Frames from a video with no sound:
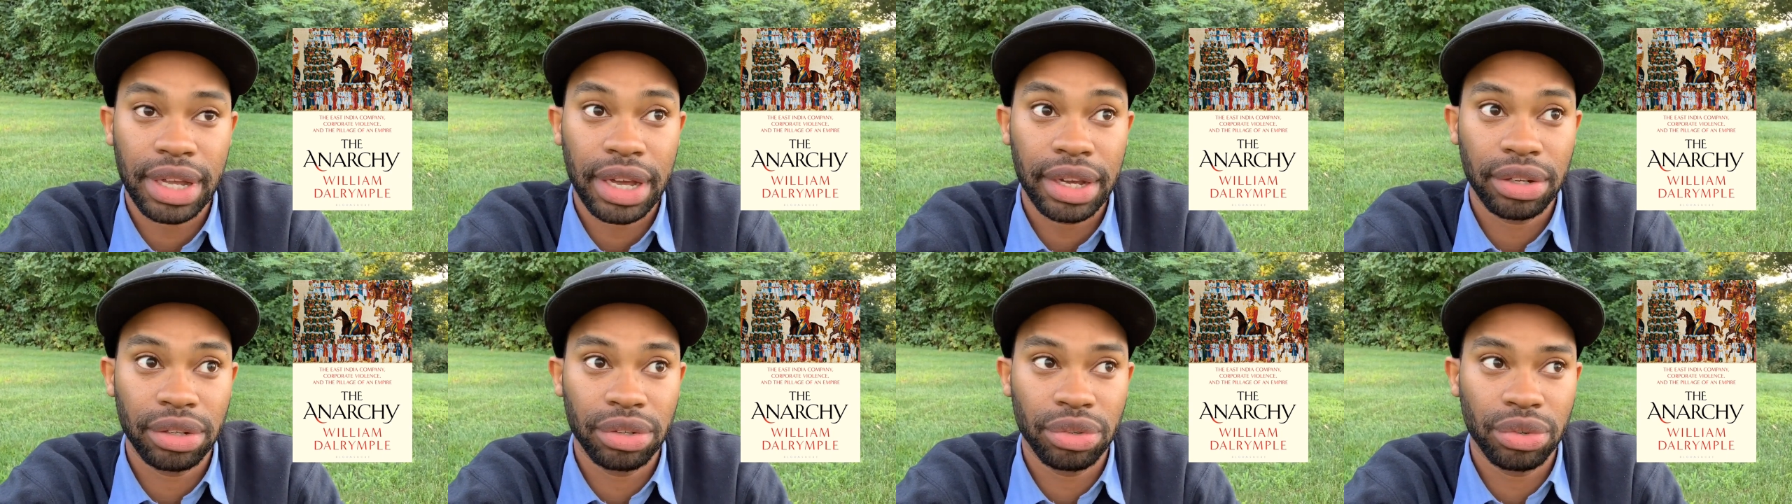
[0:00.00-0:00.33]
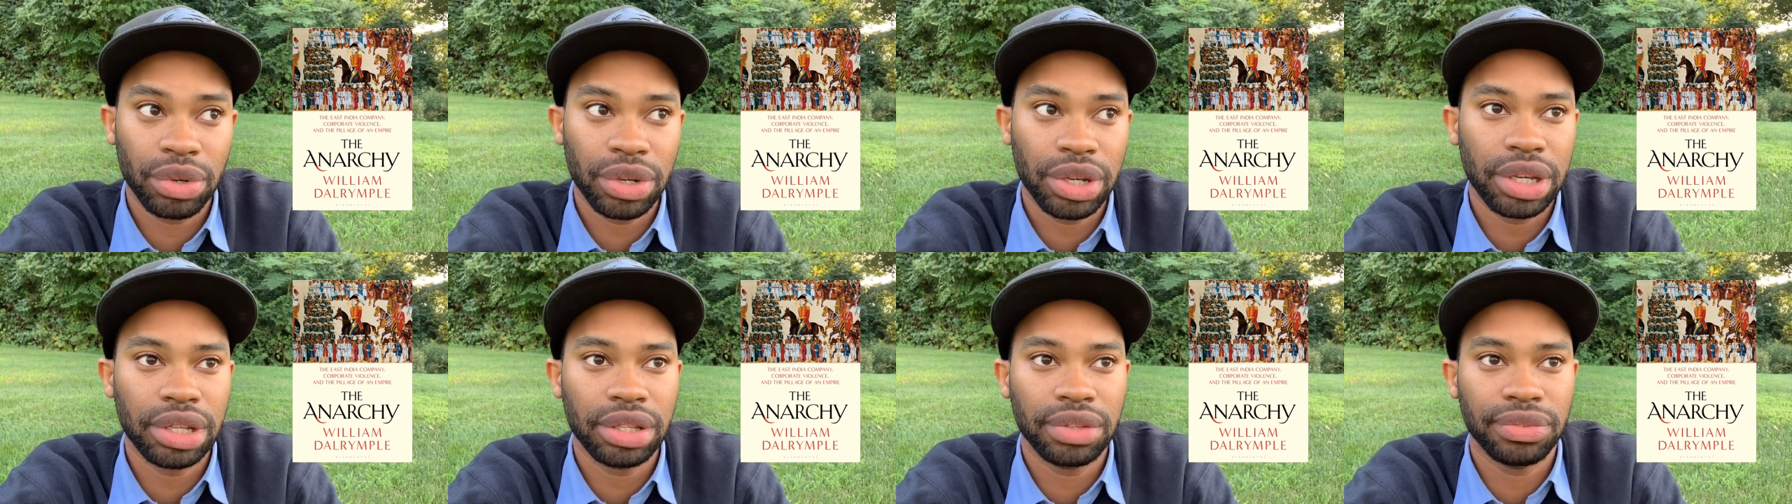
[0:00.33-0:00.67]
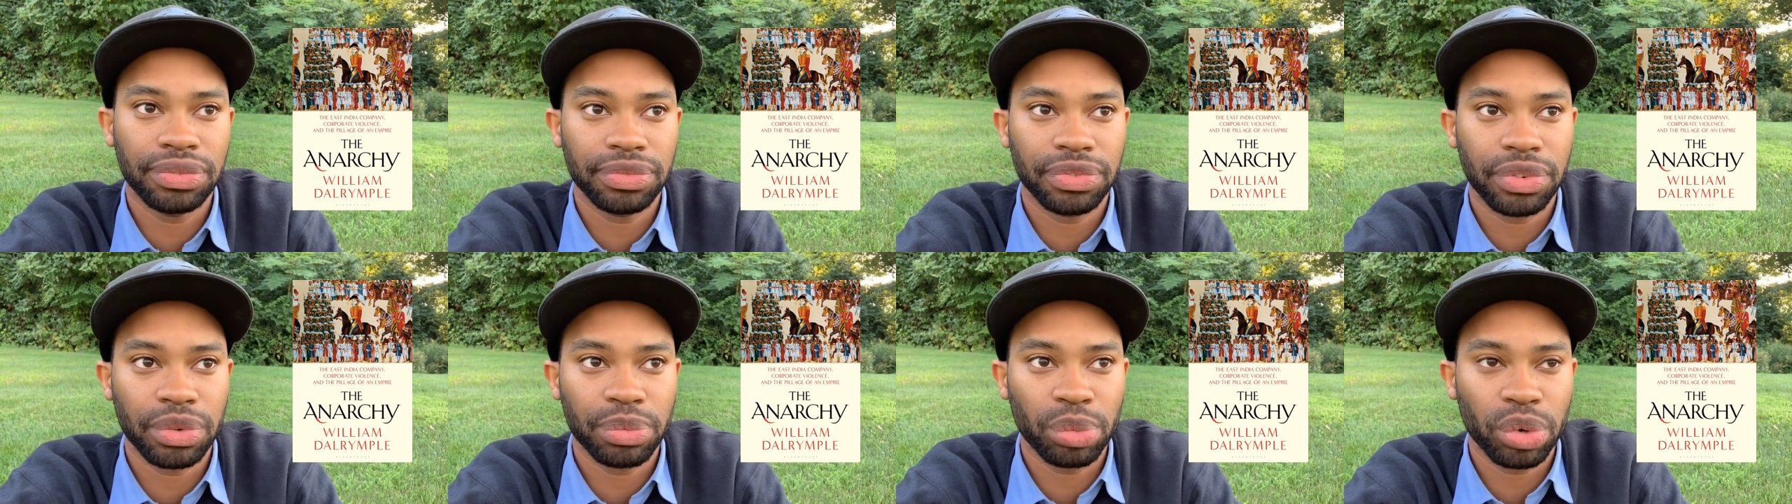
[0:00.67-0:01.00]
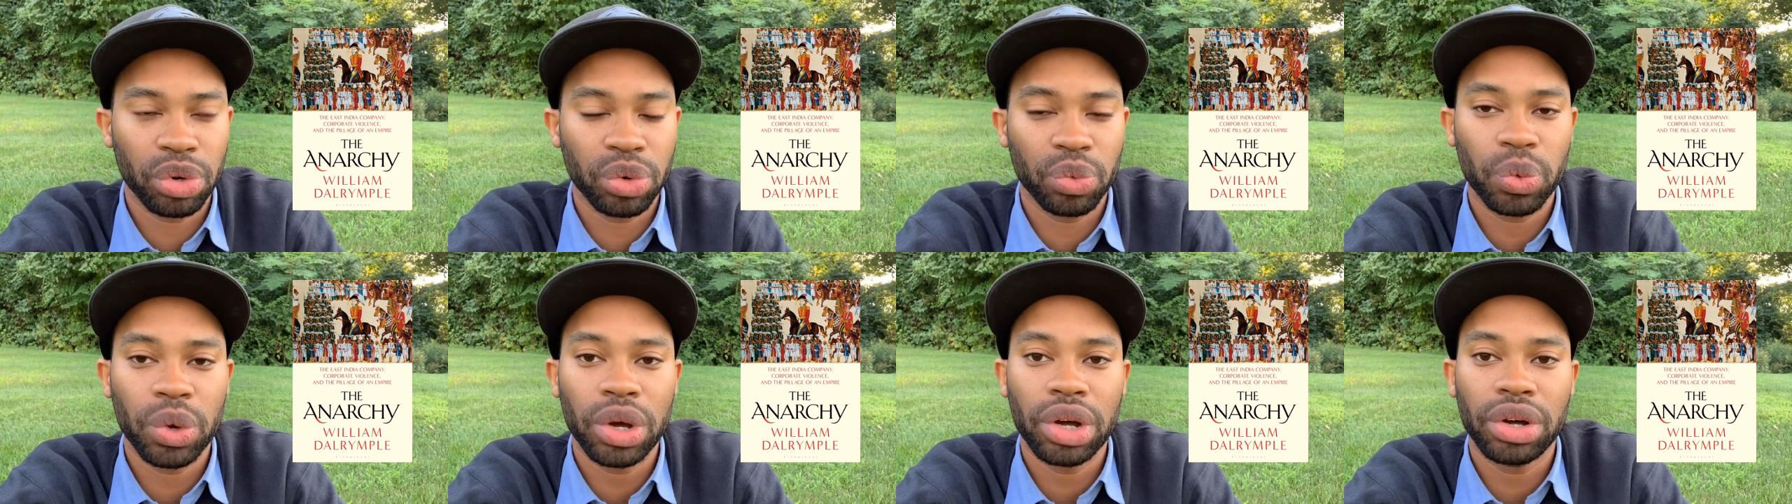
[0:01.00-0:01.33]
that greed for
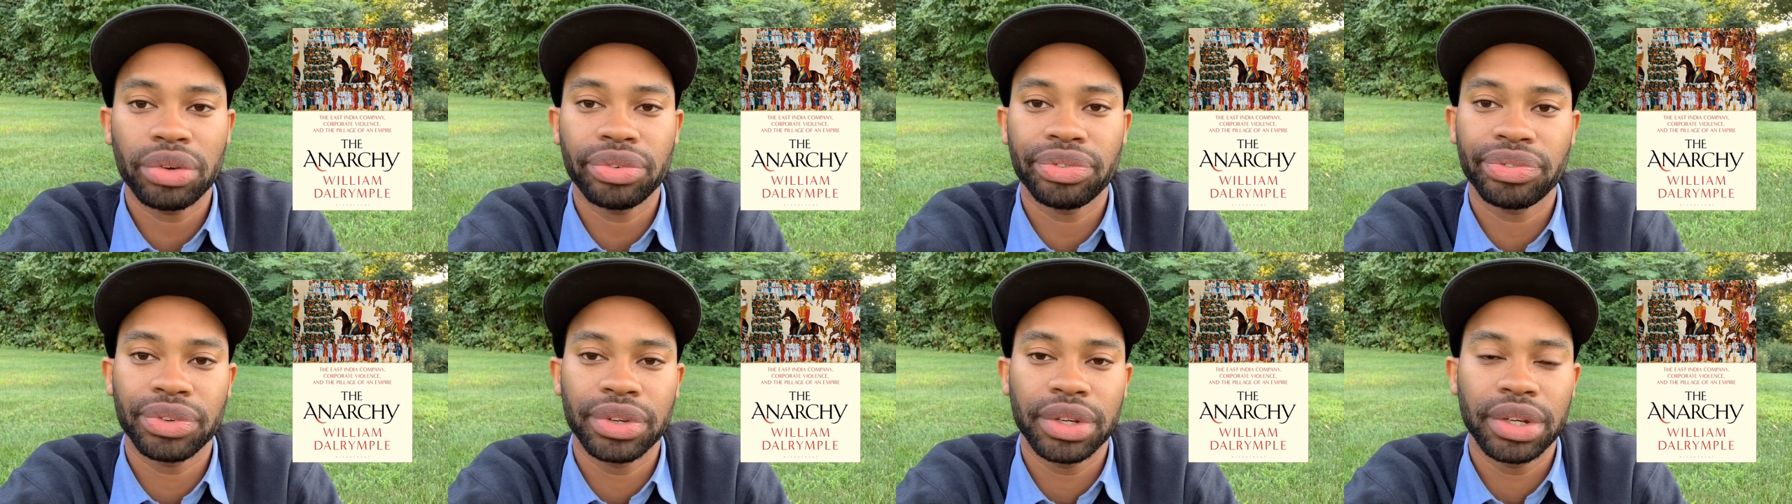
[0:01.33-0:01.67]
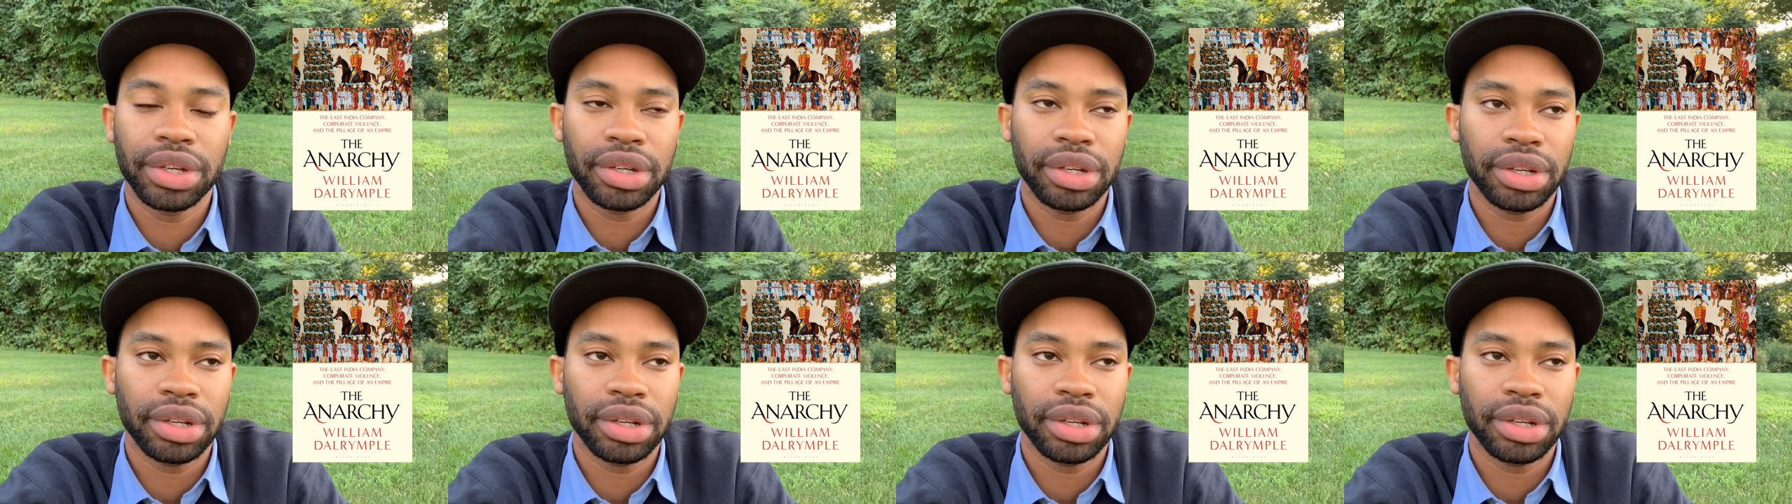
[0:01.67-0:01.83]
more wealth